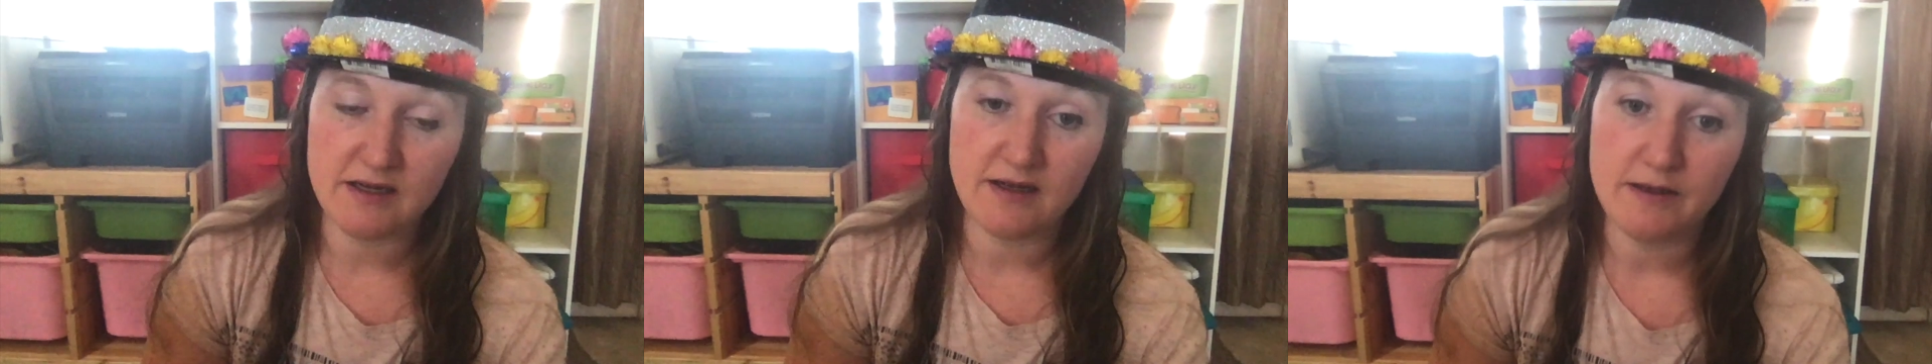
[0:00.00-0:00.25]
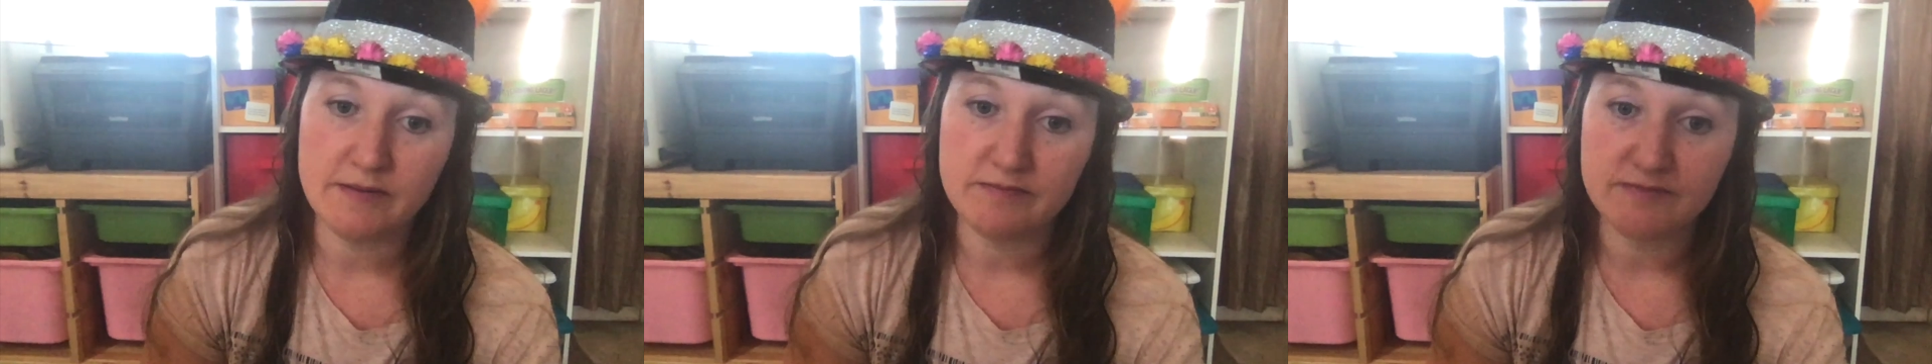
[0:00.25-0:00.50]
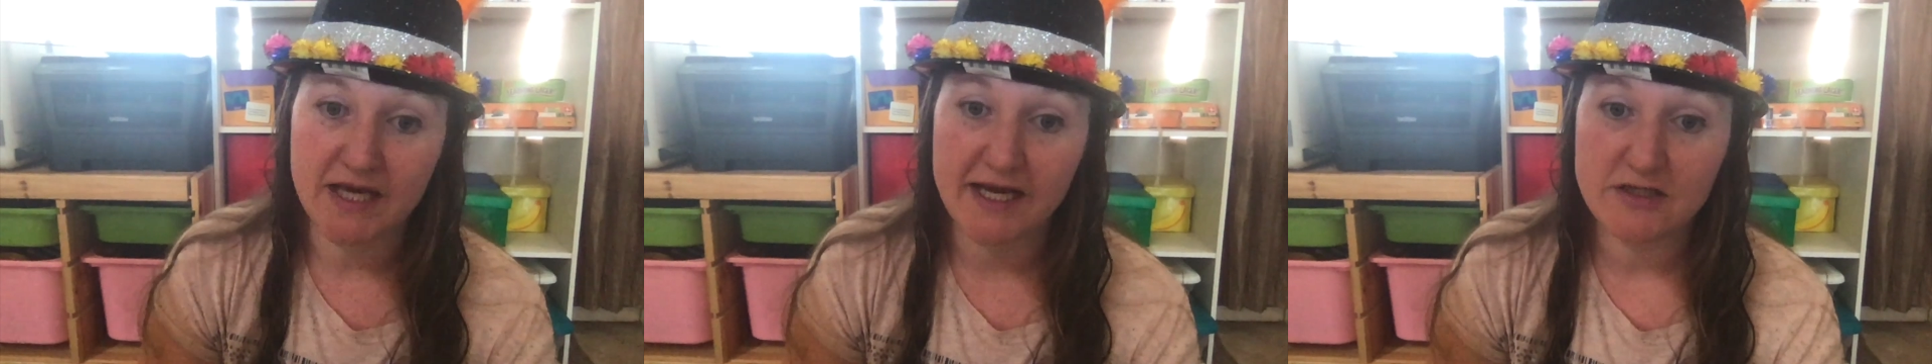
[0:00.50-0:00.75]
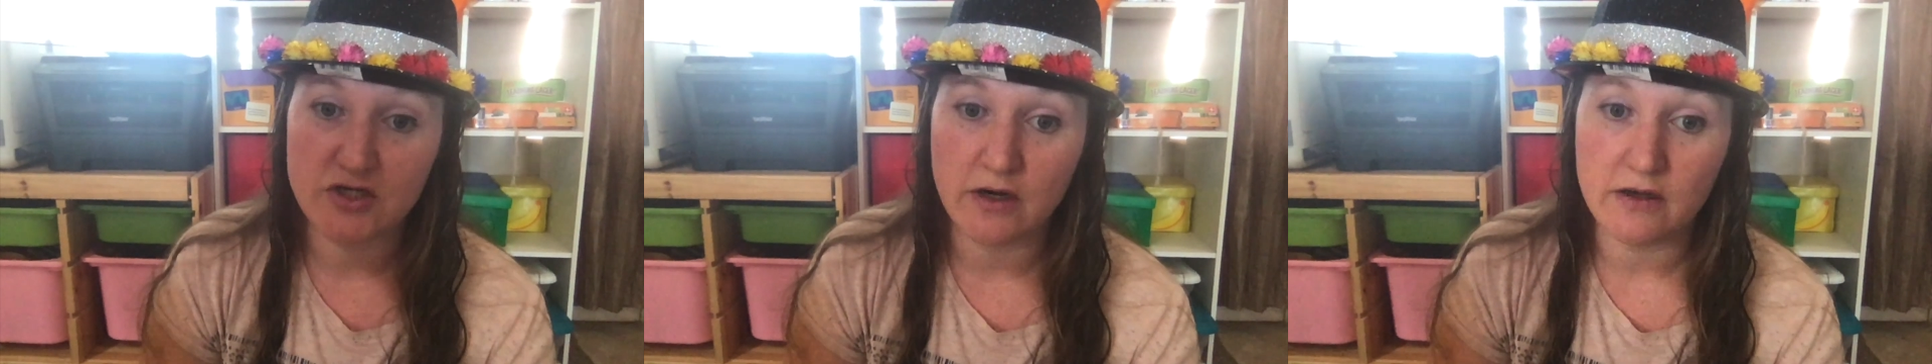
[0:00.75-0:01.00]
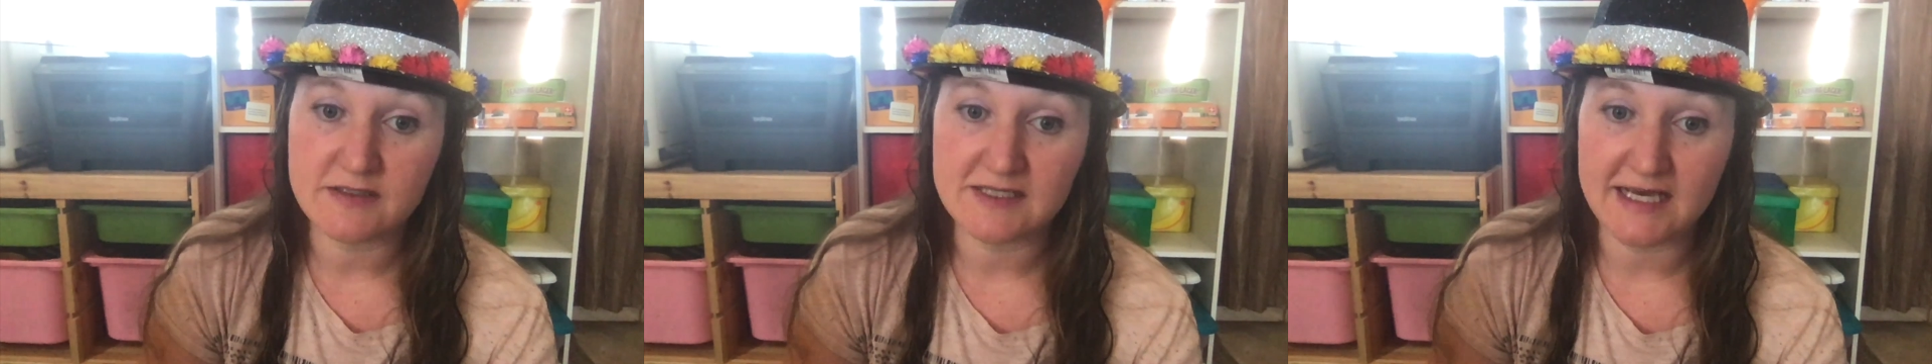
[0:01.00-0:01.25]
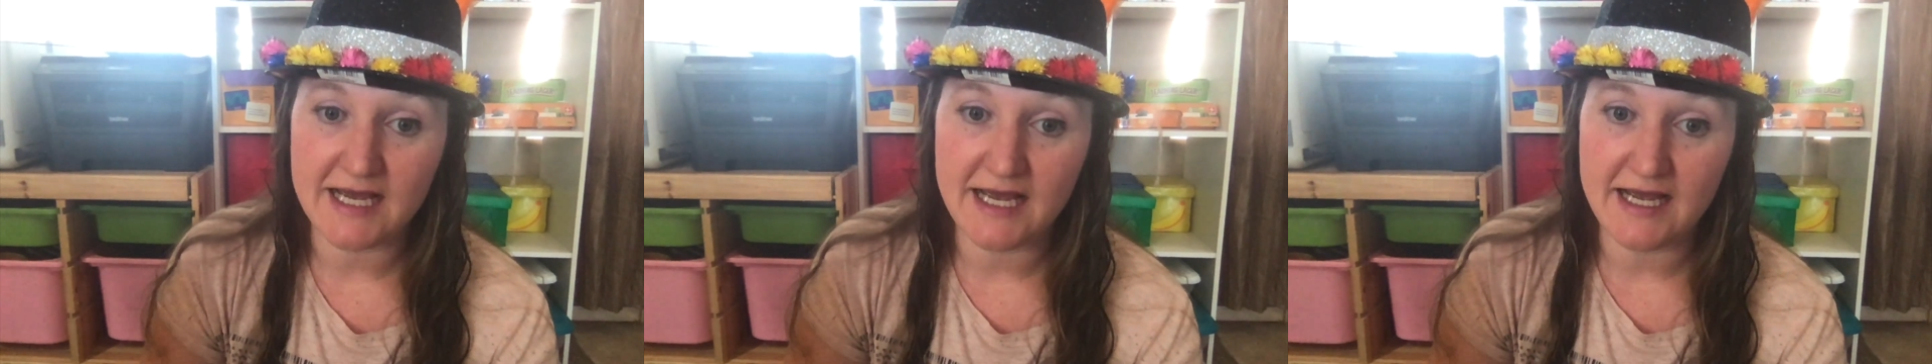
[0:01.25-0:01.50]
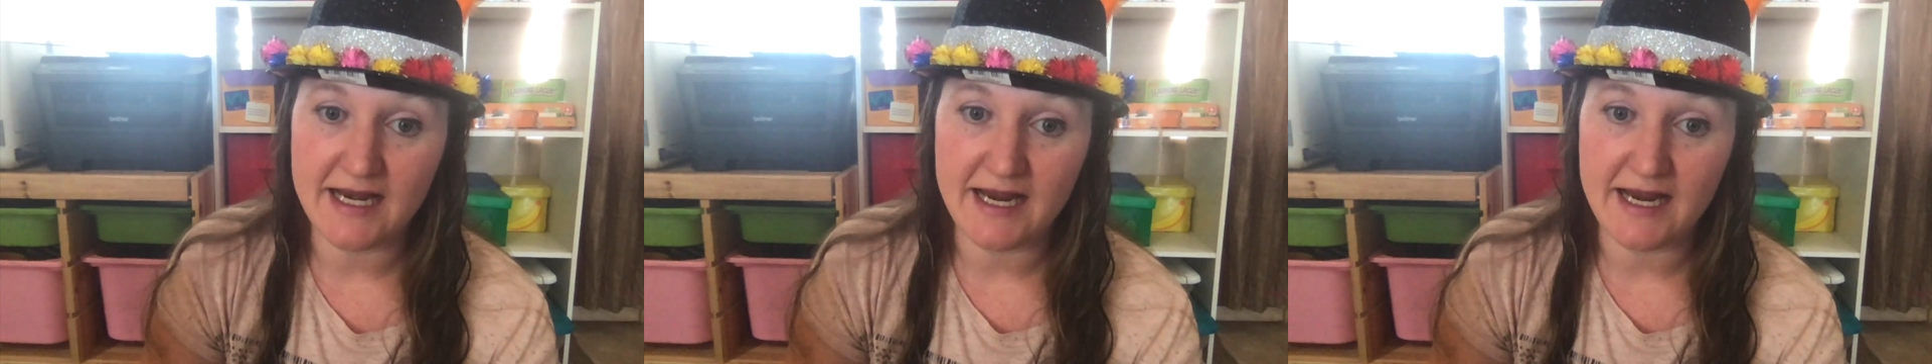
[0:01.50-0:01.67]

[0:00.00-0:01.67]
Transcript: um, King Charles again,